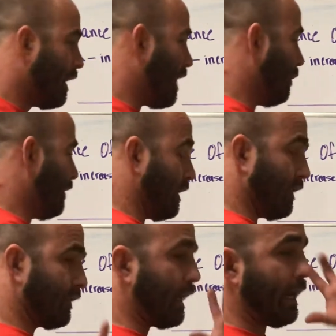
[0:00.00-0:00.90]
and we tend
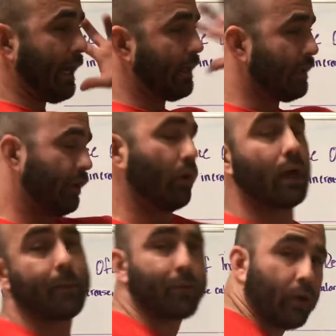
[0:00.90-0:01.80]
to say,
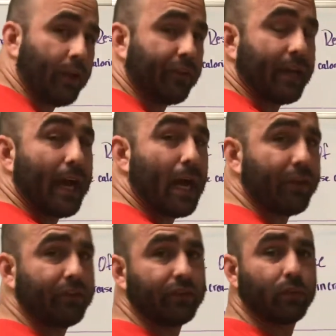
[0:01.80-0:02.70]
I'm throwing in the towel,
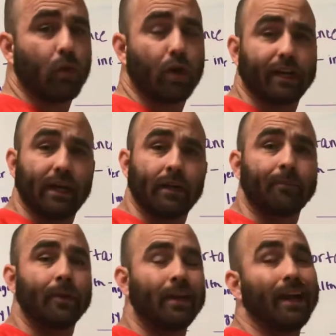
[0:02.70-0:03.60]
this isn't
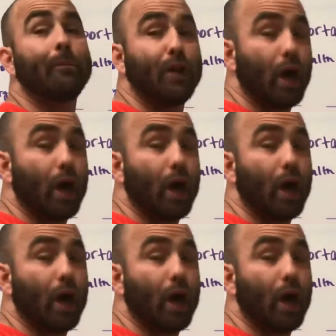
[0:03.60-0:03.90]
working, I'm